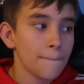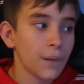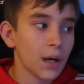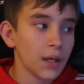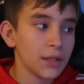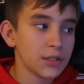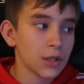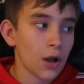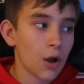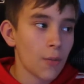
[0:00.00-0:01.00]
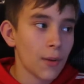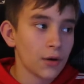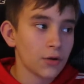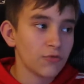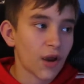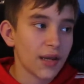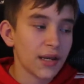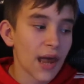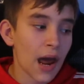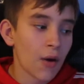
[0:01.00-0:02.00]
but it's not all about it right
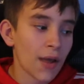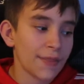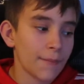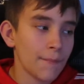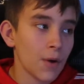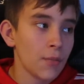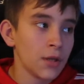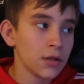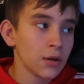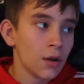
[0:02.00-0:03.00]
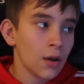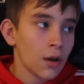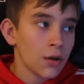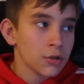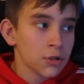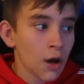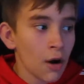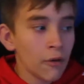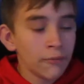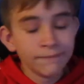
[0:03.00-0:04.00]
now at the moment.
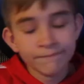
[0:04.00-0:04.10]
So,